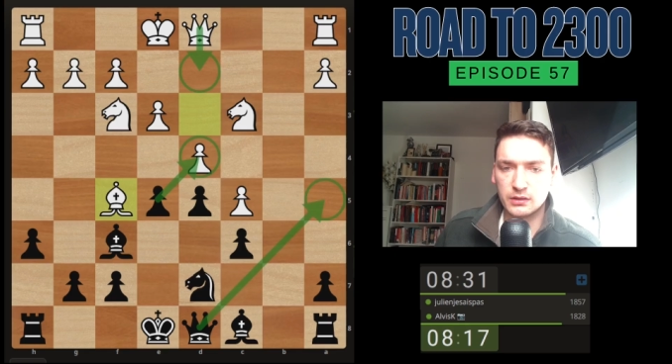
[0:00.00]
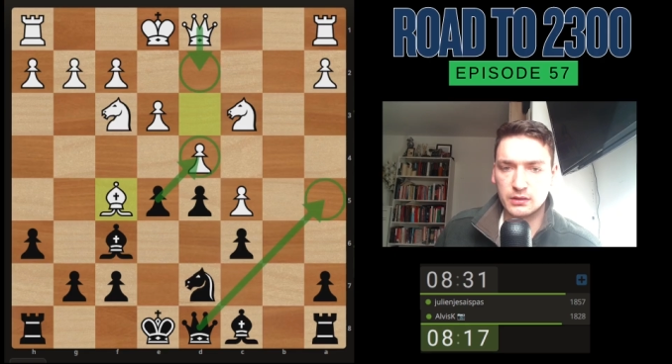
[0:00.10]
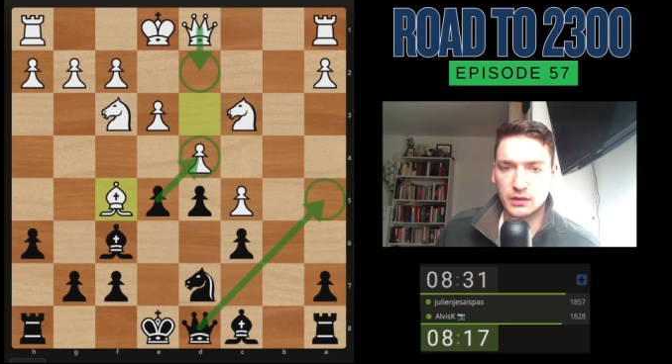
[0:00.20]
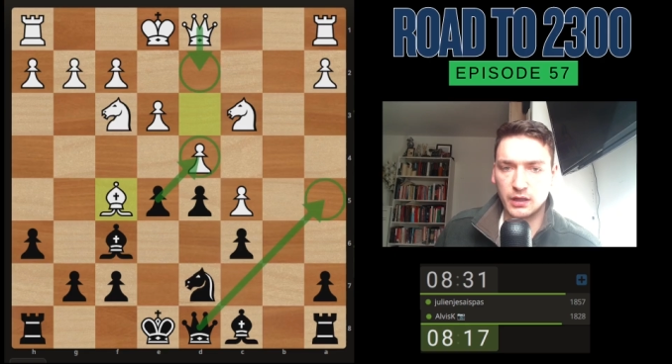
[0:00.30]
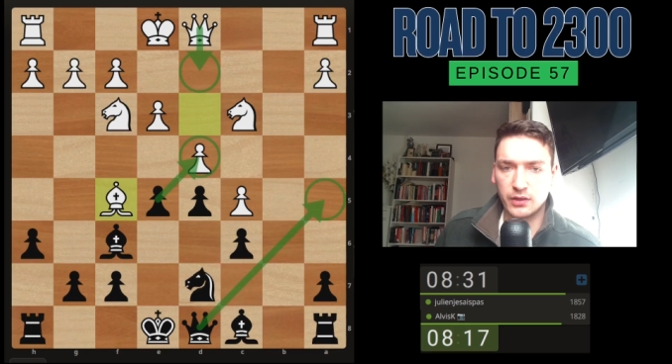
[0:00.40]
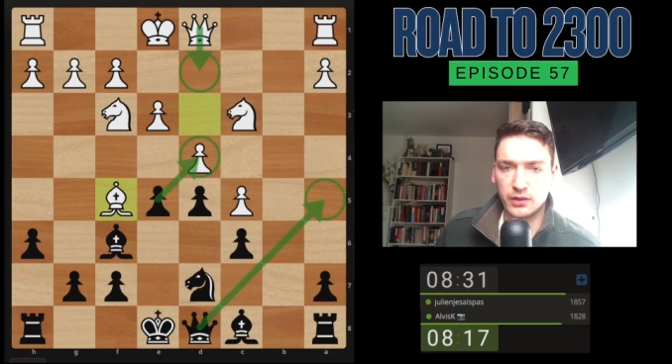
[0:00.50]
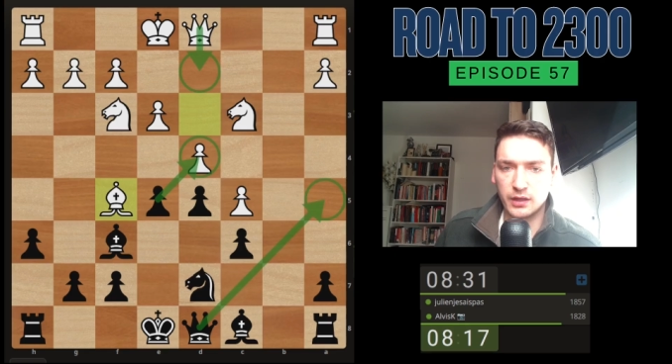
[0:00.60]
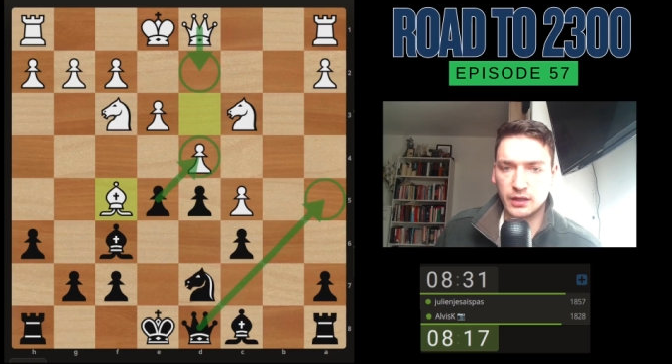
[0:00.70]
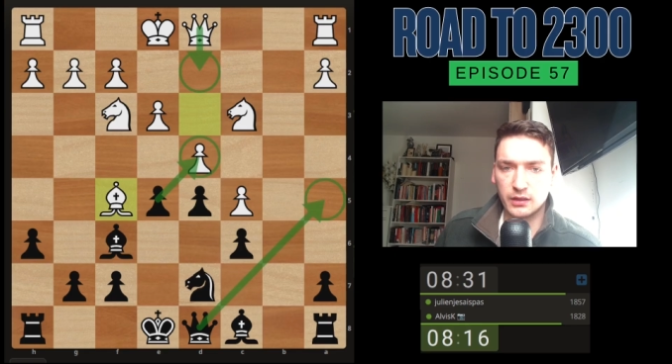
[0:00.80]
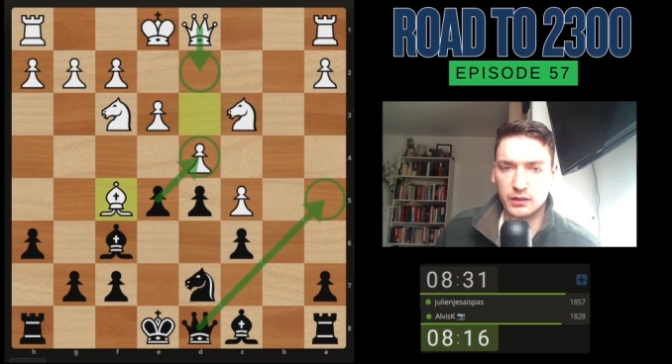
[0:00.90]
I
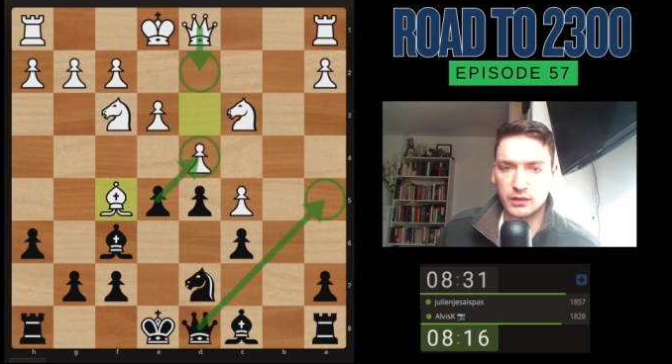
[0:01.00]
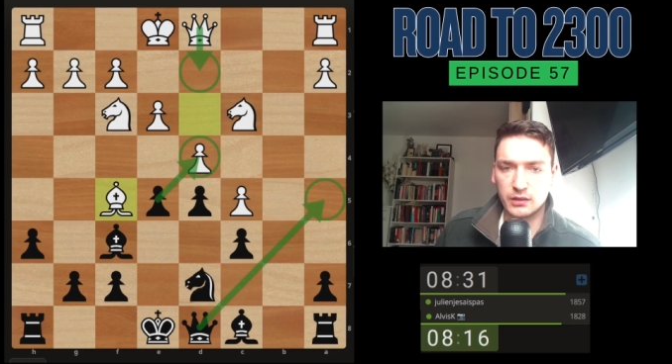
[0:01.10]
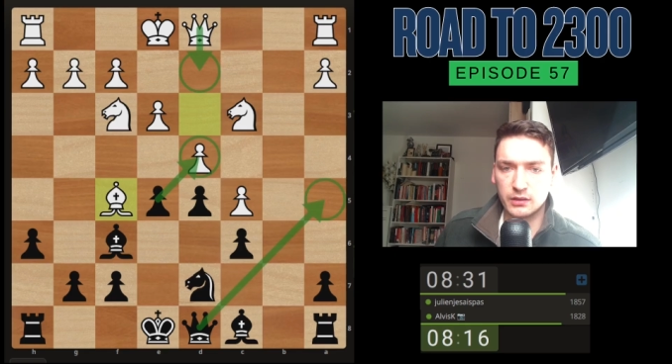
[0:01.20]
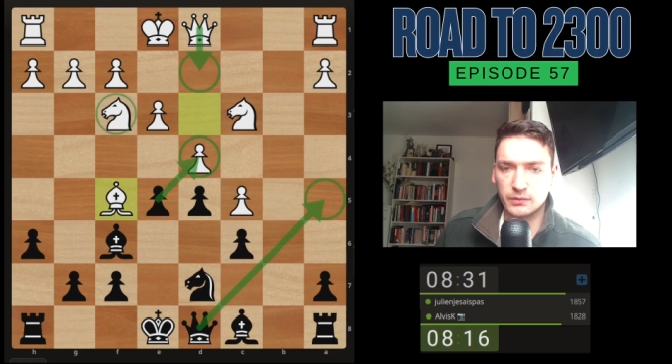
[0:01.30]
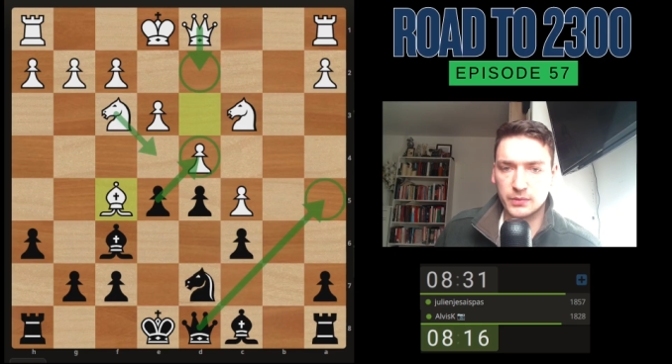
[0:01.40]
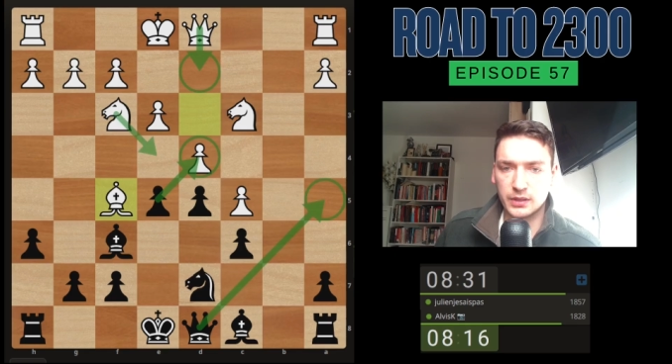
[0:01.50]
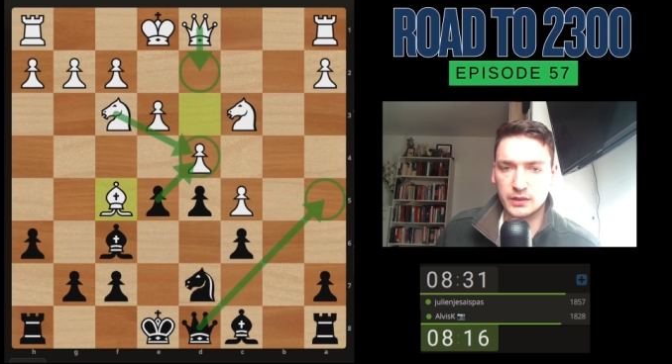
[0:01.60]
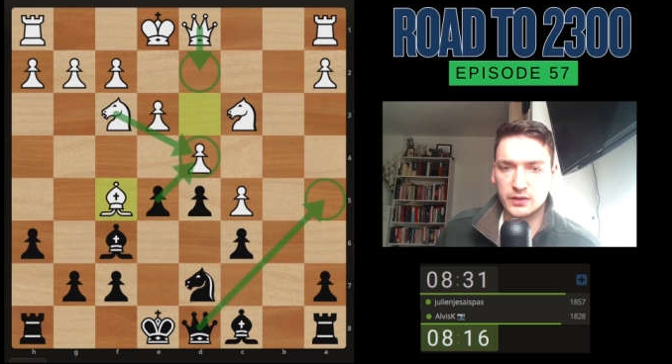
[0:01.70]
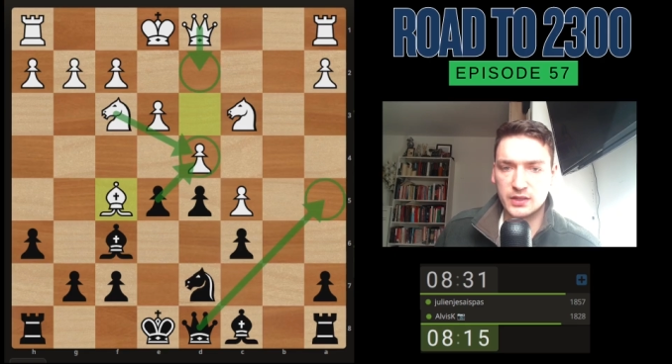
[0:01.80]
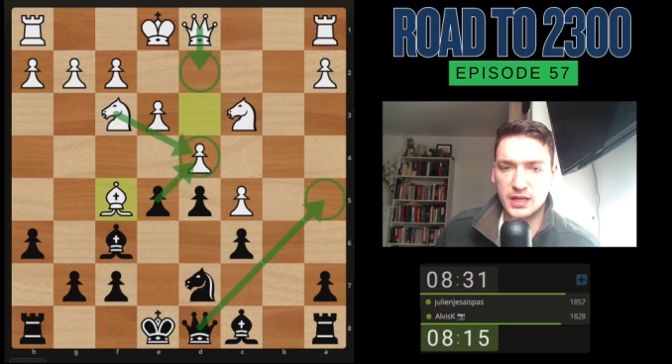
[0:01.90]
think.
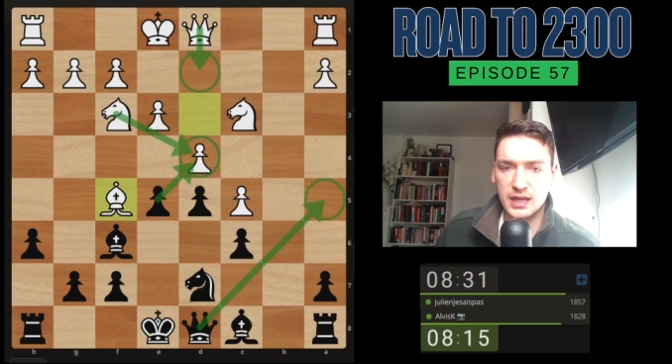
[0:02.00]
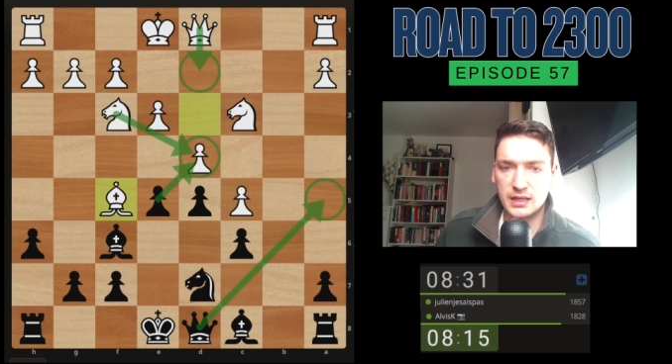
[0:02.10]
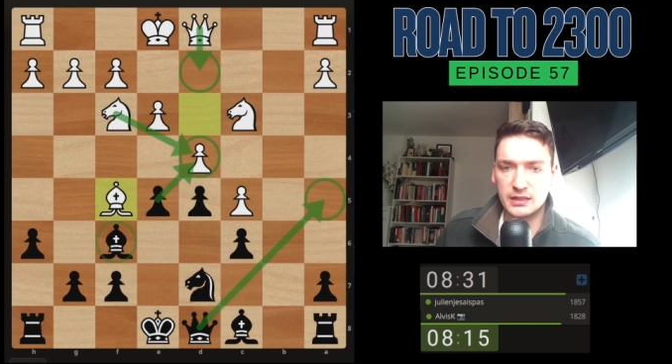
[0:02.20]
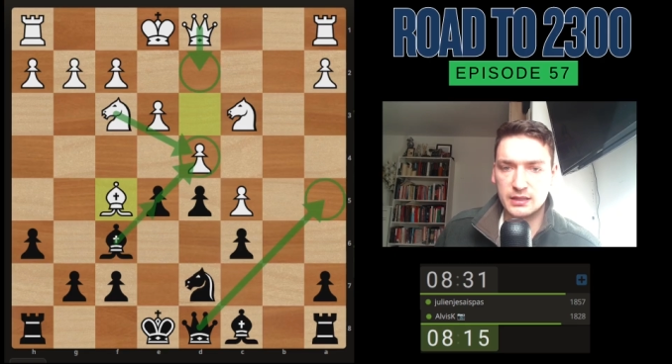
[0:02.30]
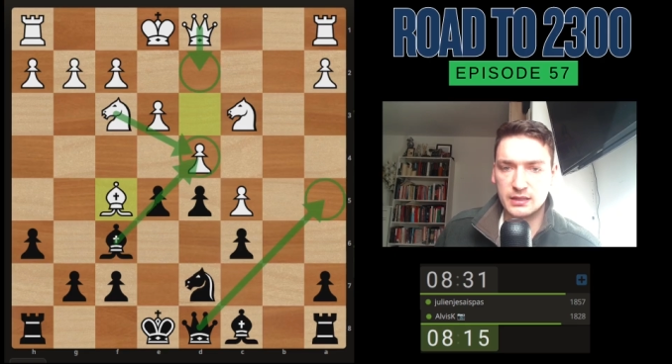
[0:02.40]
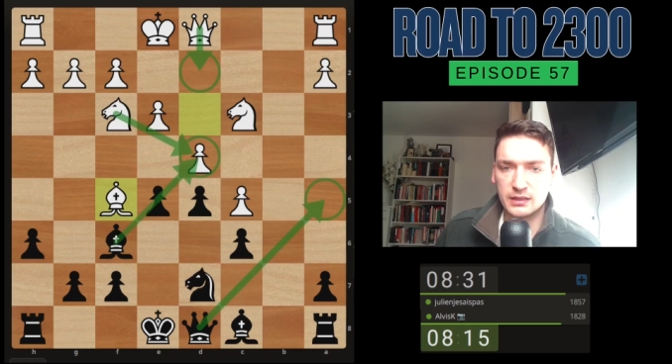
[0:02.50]
Because takes...